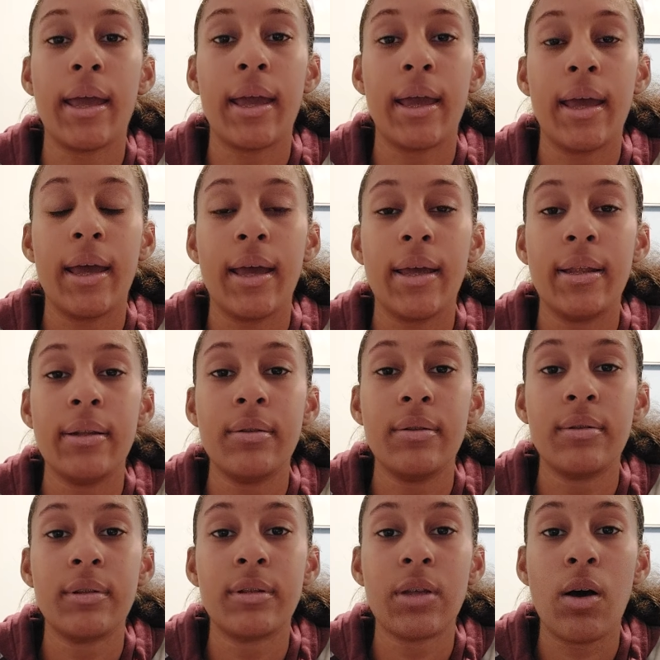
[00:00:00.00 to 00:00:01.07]

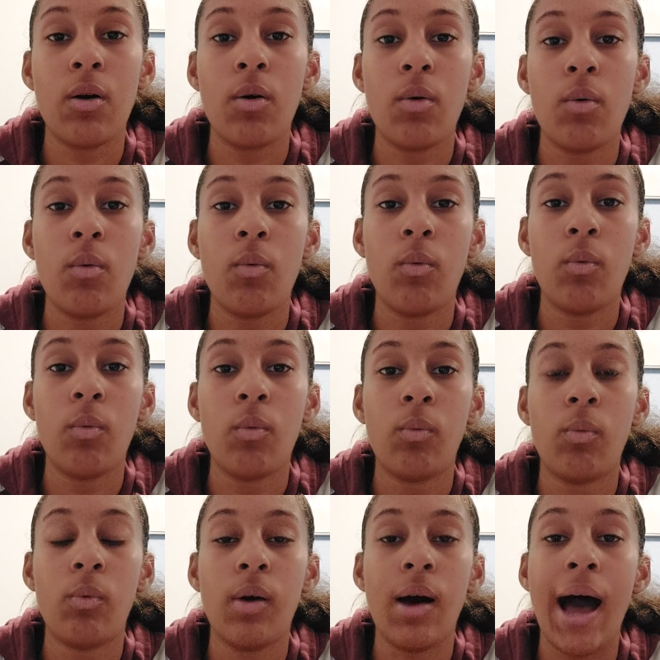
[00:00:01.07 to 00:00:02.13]
And so
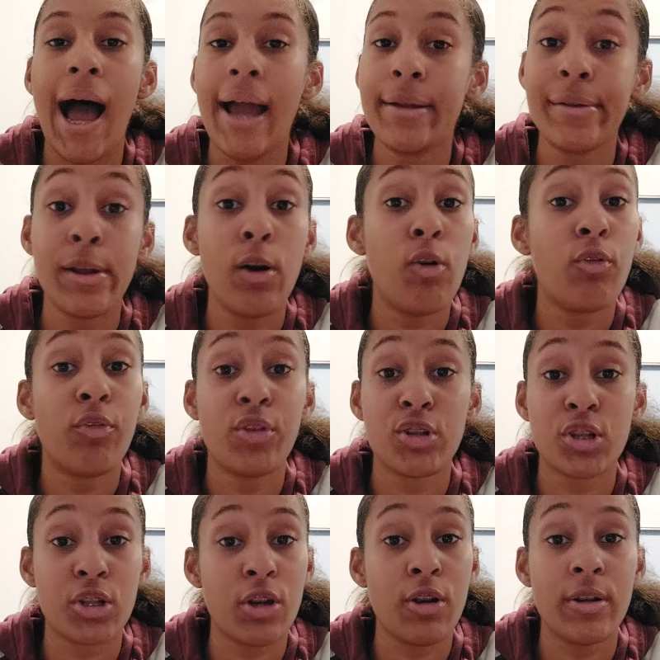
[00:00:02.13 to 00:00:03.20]
I know for
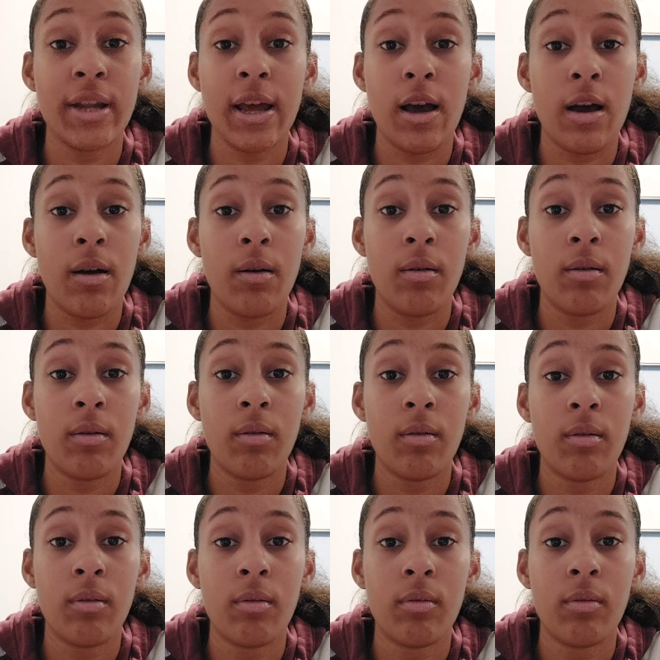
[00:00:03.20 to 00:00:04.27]
sure now.
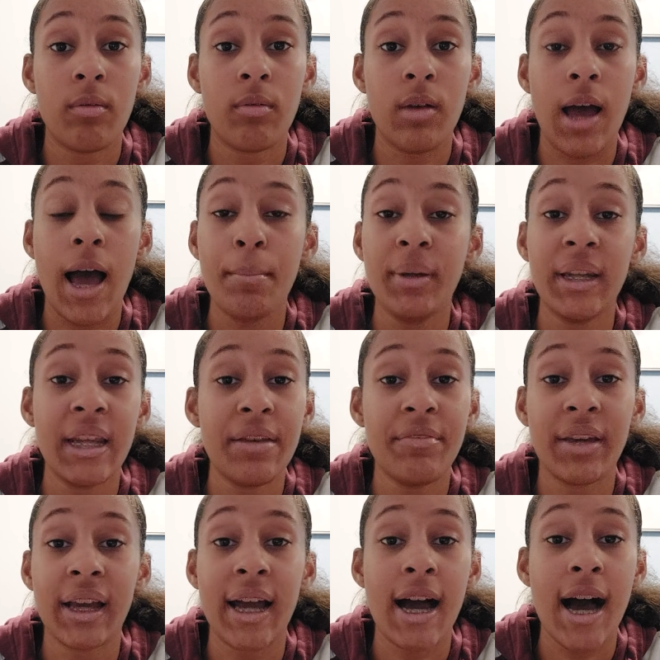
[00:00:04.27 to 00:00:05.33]
I believe
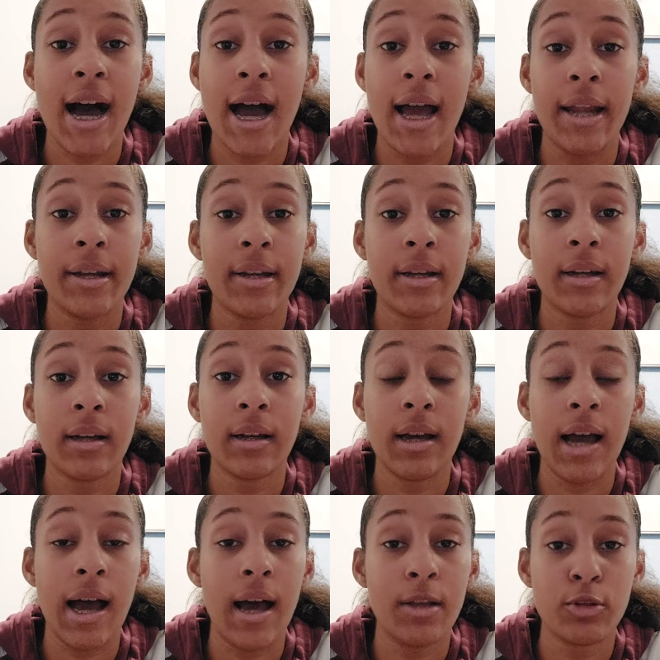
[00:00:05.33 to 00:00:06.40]
in God
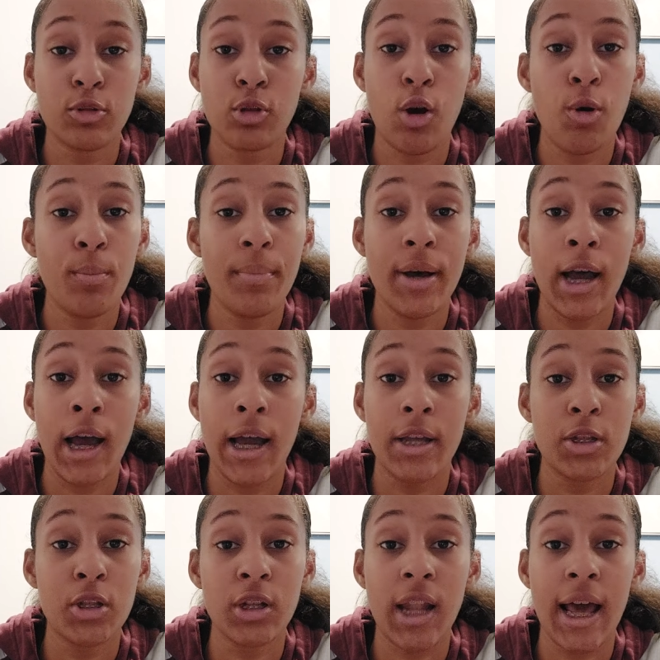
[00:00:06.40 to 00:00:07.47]
so
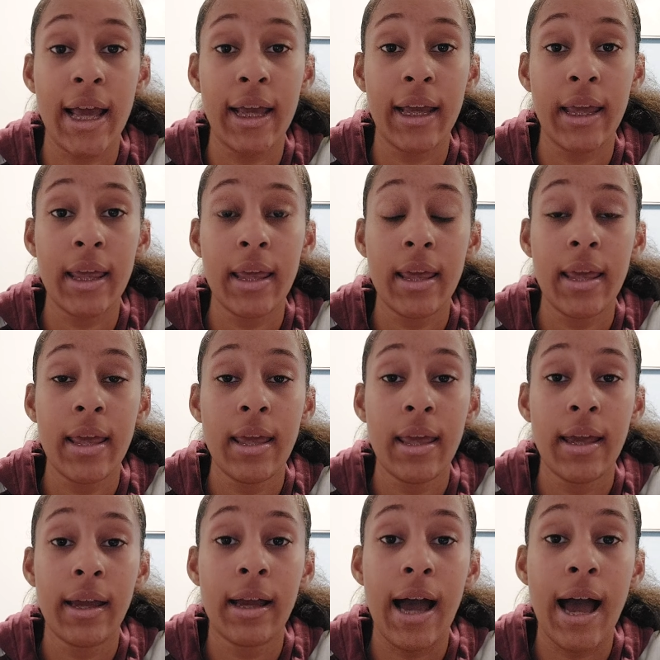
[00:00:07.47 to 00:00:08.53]
much. Like
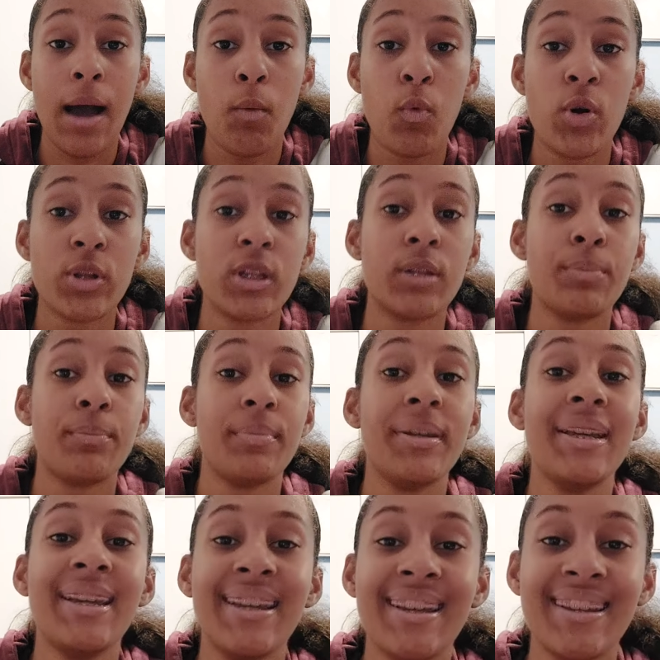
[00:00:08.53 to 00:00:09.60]
God wants
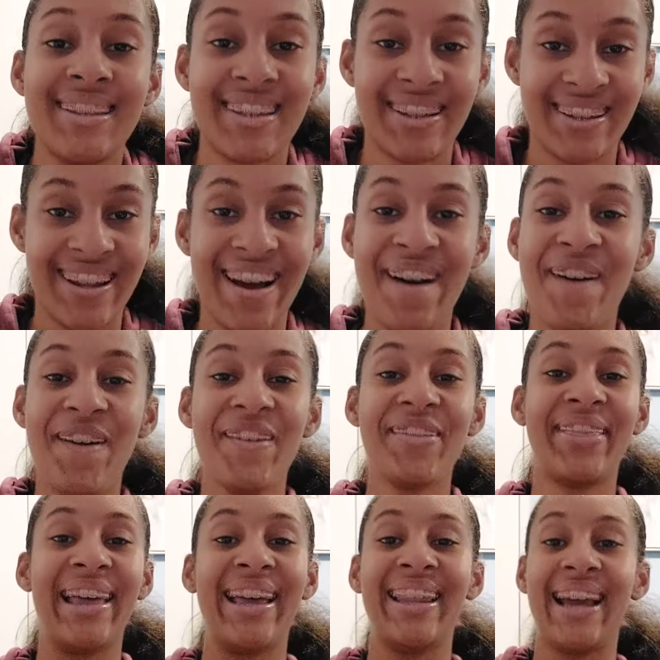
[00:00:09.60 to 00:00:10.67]
me to know
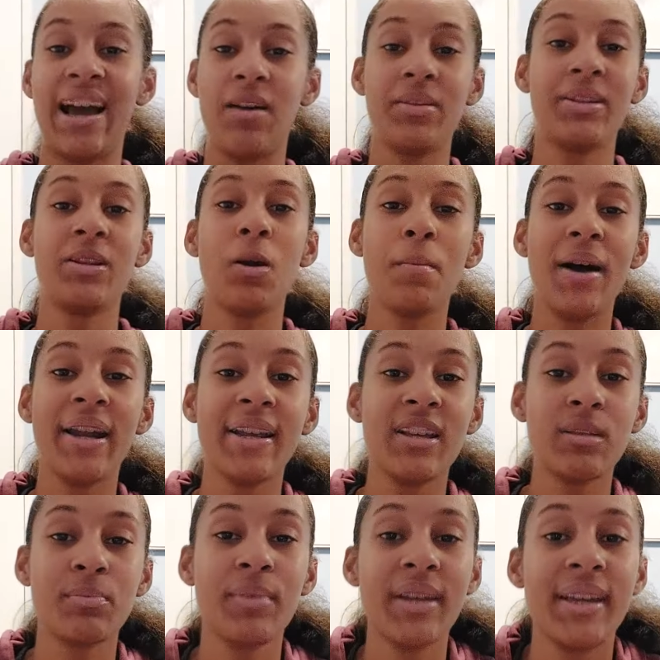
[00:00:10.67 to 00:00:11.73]
that like I don't need nobody
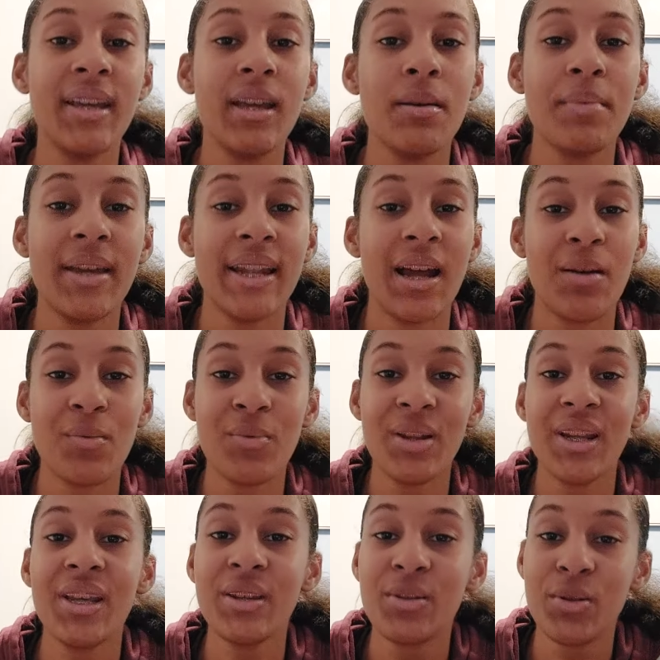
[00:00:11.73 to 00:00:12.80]
else but him and I
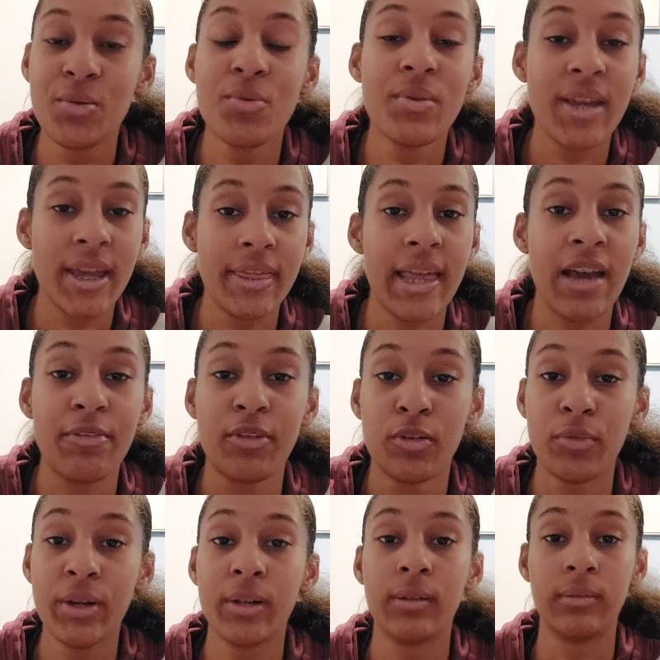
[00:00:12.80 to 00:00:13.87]
really do get that
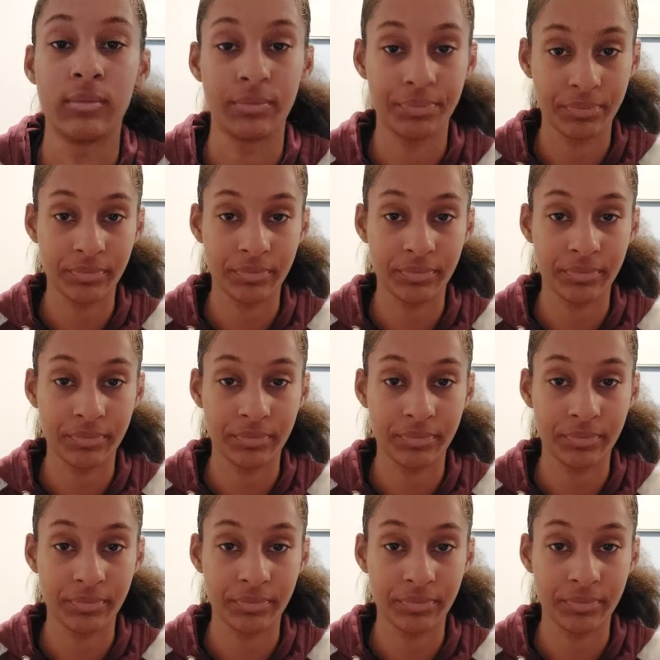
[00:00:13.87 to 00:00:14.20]
for real.